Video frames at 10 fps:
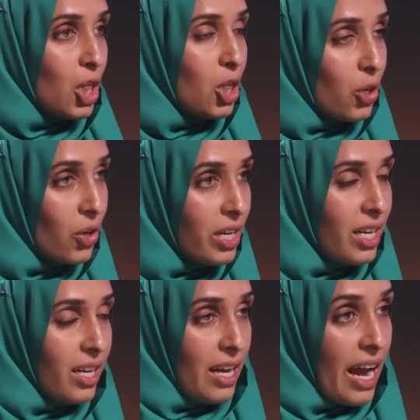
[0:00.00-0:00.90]

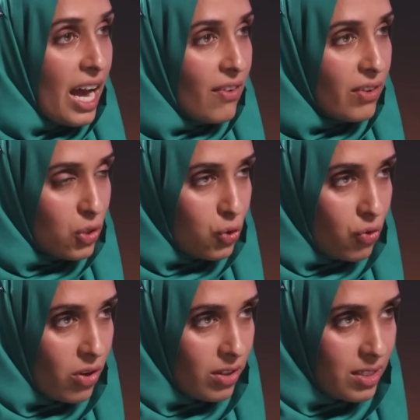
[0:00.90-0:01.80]
Learning, having a
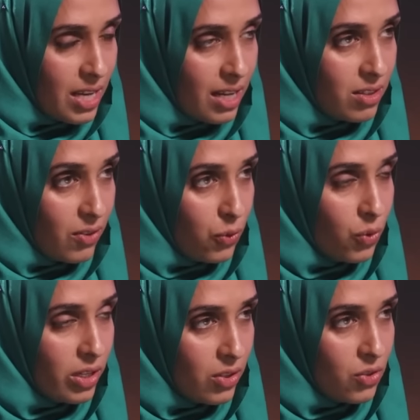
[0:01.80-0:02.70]
strong sense of
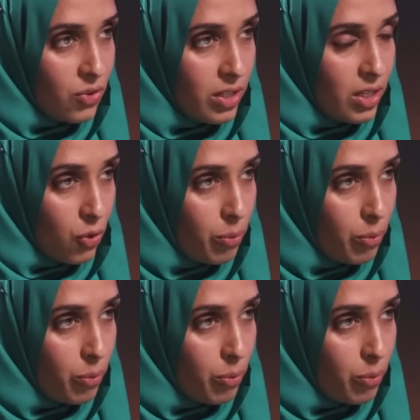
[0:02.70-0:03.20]
your history,